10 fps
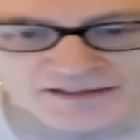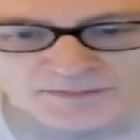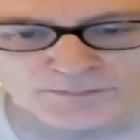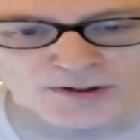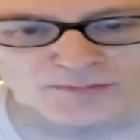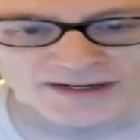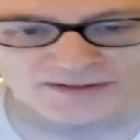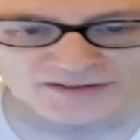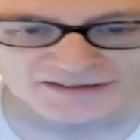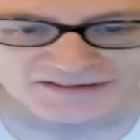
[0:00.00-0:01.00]
Paul
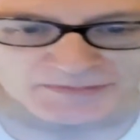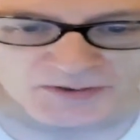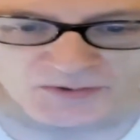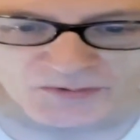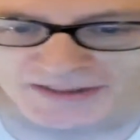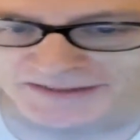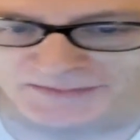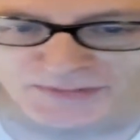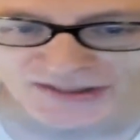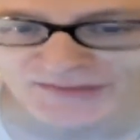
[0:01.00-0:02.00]
Brown doesn't smoke weed,
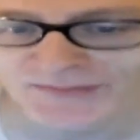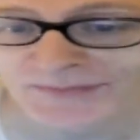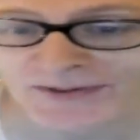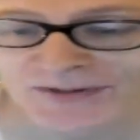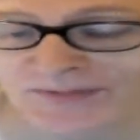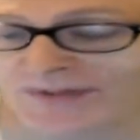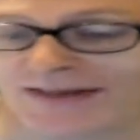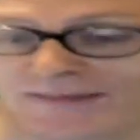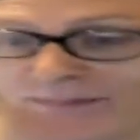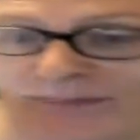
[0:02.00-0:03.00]
but you know what?